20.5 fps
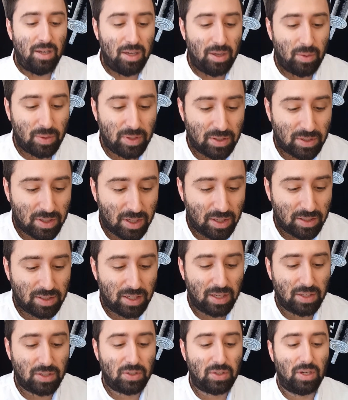we discussed
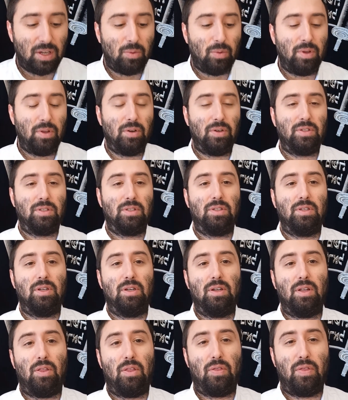yesterday whether it's
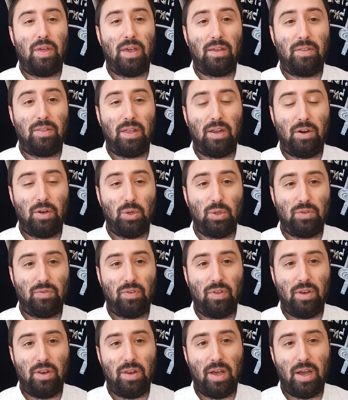a thing that are used for
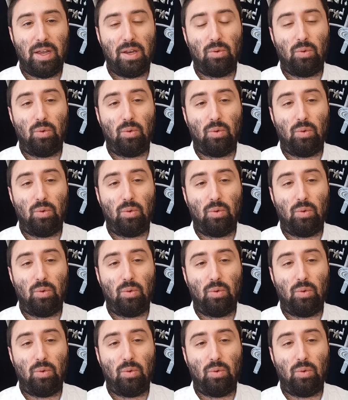the night